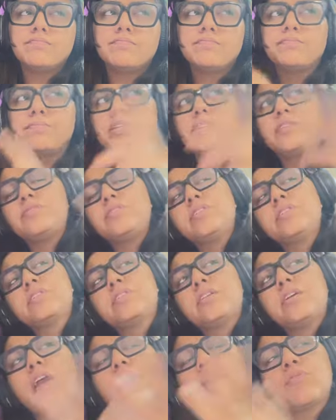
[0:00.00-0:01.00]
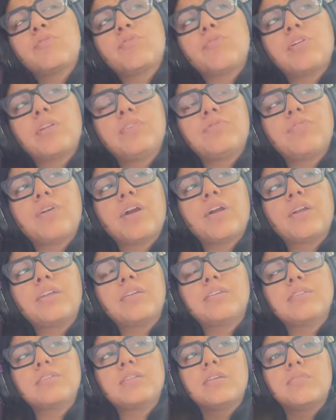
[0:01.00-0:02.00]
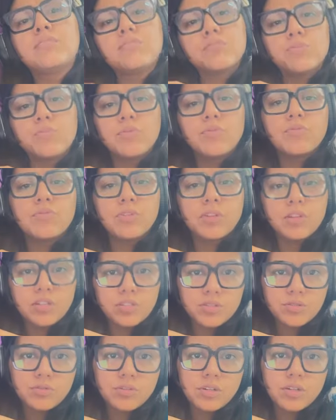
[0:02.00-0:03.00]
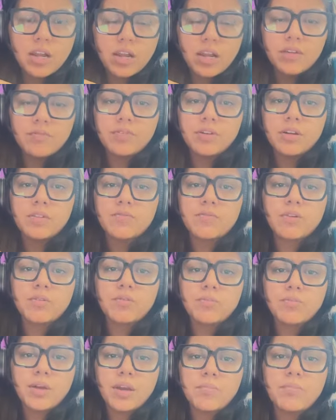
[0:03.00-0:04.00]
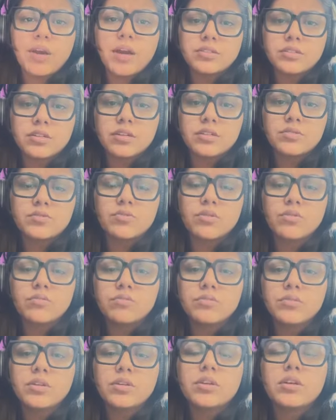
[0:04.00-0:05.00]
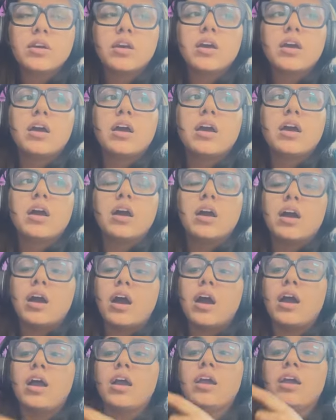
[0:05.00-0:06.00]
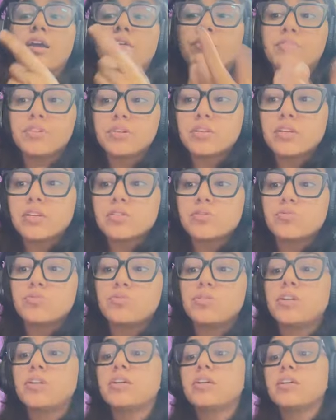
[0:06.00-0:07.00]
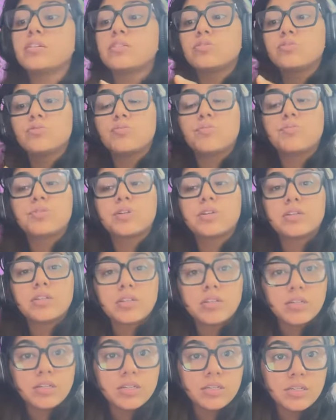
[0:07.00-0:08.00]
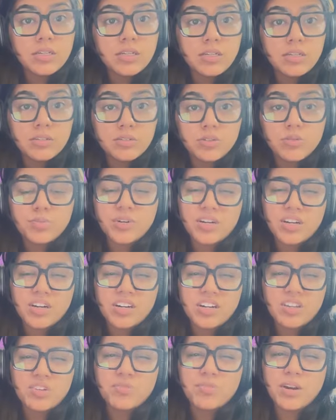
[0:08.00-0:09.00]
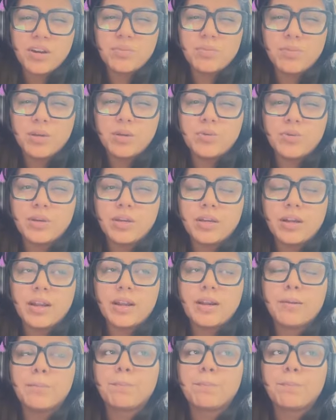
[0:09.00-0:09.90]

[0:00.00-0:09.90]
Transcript: previously I have qualified this AIMS Bhubaneswar. I have done from my bachelor's from. I was a student at Super 30. Super 30 you might be knowing, right?